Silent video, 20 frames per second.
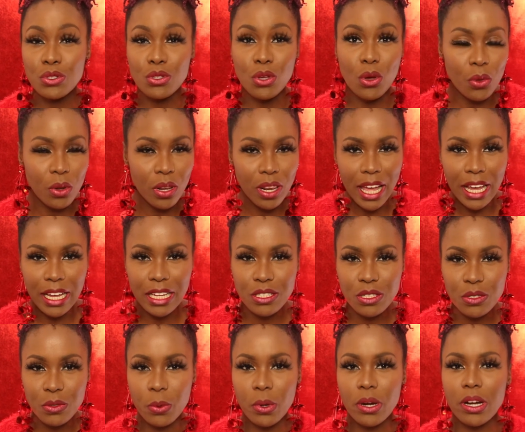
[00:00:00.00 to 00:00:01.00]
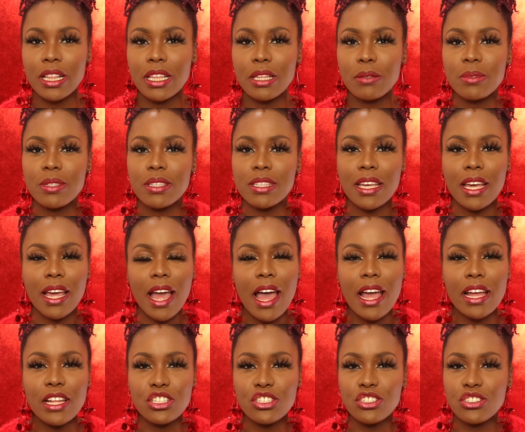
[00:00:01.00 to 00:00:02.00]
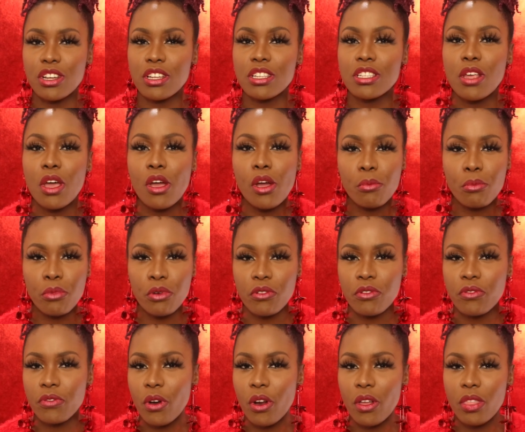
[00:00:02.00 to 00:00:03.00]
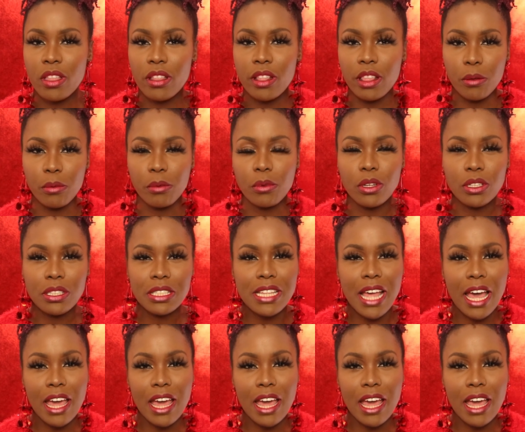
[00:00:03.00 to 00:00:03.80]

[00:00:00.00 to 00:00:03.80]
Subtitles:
don't like to wear lipstick and just prefer the lip glosses,